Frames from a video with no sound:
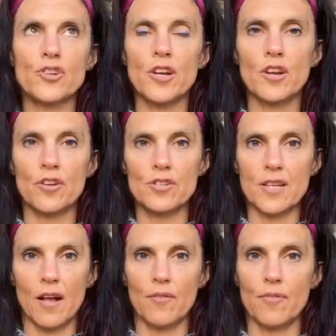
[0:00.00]
questioning
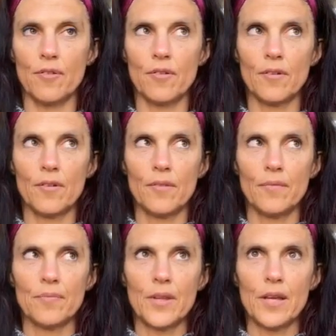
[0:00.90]
yourself
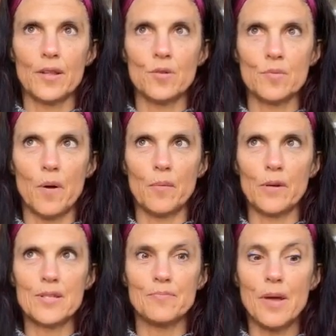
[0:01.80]
in those
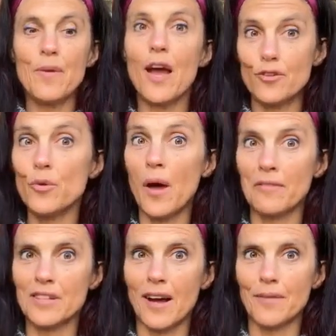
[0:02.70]
moments. Maybe I do
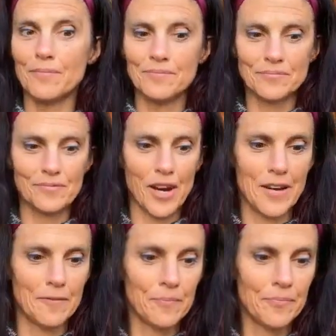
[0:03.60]
have time,
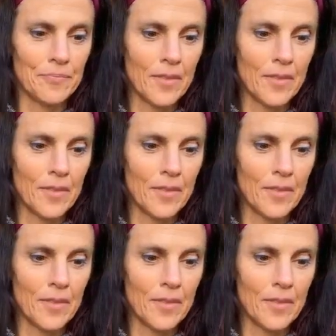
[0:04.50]
right?